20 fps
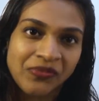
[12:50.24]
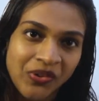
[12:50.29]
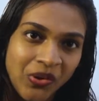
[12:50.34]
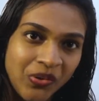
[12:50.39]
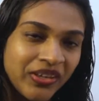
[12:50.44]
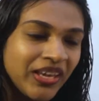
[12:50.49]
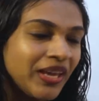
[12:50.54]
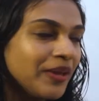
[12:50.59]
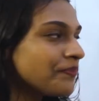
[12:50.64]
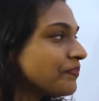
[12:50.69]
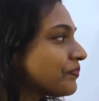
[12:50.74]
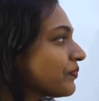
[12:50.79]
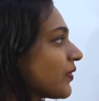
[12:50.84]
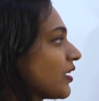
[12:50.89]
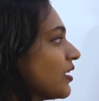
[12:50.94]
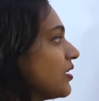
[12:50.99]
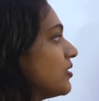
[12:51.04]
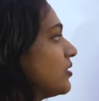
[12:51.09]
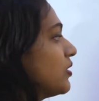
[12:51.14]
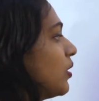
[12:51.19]
Okay?
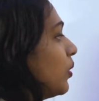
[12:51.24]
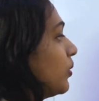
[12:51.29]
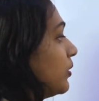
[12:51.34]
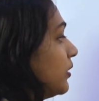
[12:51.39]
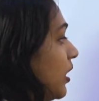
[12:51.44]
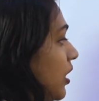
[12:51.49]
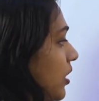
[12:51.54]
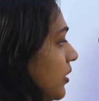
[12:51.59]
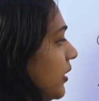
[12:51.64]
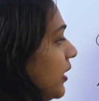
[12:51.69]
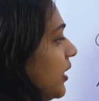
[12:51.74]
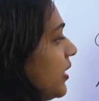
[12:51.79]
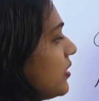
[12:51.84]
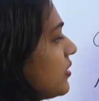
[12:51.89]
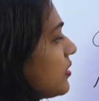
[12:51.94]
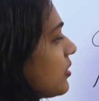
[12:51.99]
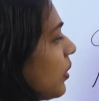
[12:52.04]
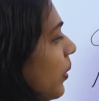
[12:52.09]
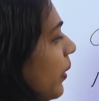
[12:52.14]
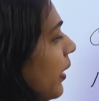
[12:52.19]
So 13
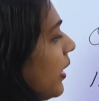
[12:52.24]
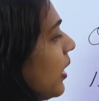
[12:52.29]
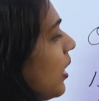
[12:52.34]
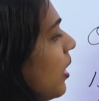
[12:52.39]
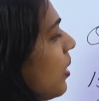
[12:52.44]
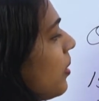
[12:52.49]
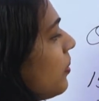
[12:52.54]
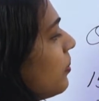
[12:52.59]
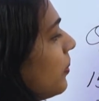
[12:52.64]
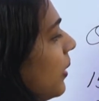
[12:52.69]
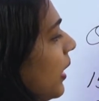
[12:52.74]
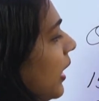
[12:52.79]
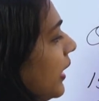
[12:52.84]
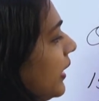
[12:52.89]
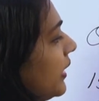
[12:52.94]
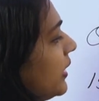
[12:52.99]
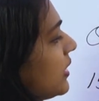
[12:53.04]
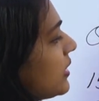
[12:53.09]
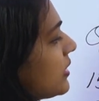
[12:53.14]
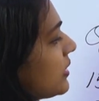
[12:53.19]
square
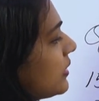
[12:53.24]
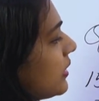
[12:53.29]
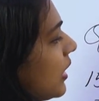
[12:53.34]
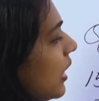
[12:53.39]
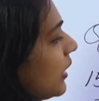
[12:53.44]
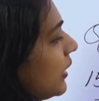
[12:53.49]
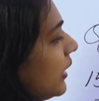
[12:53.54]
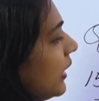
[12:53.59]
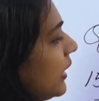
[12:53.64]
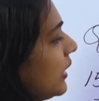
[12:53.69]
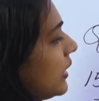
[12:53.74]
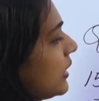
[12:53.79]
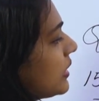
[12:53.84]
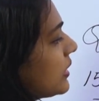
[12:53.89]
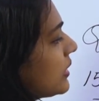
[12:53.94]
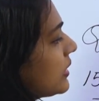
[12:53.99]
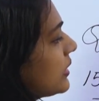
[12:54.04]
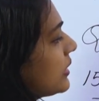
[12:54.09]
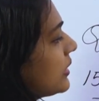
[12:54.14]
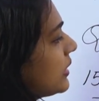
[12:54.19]
minus 13
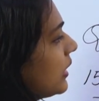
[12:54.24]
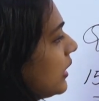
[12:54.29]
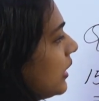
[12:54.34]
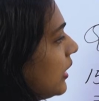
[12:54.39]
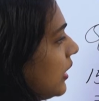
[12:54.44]
is